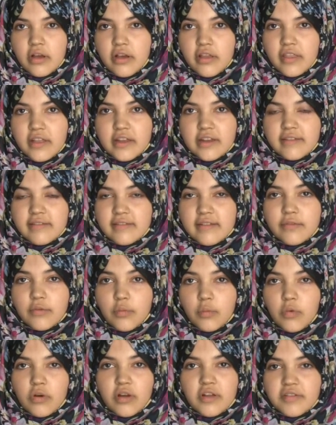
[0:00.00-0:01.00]
then it's even
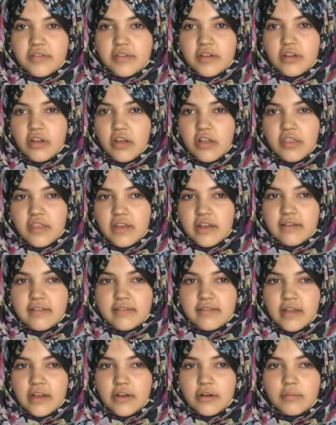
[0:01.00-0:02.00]
worse than nothing, because
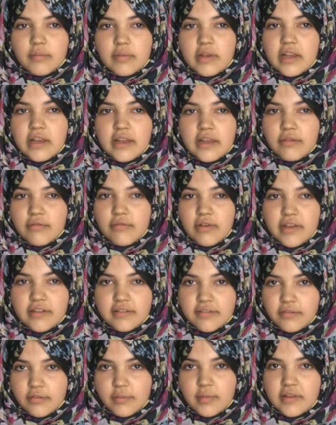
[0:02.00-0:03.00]
they're completely
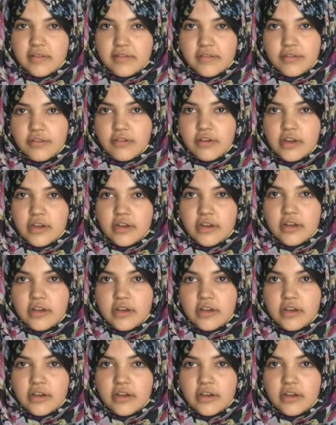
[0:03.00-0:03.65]
erased from history.